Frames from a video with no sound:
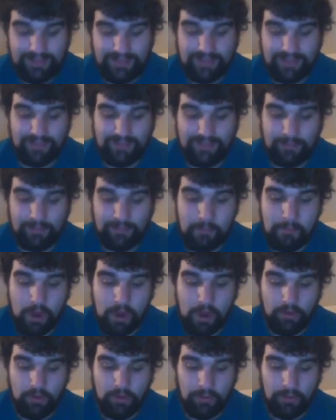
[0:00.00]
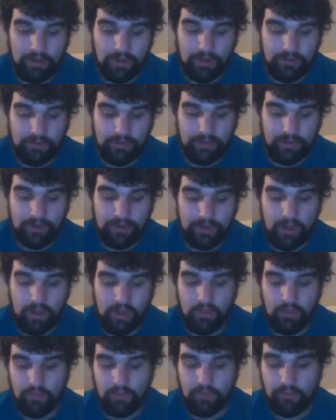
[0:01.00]
like Mario Party written
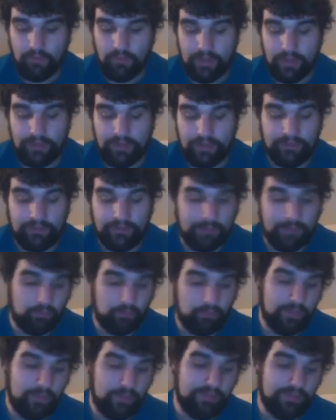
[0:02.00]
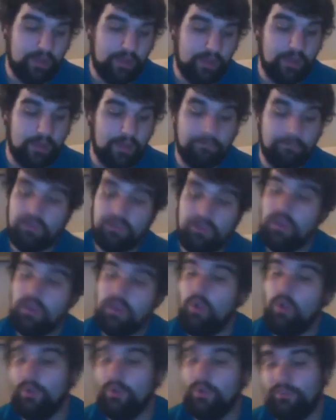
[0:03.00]
all over it, except with
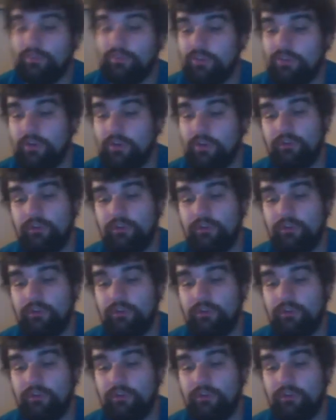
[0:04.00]
certain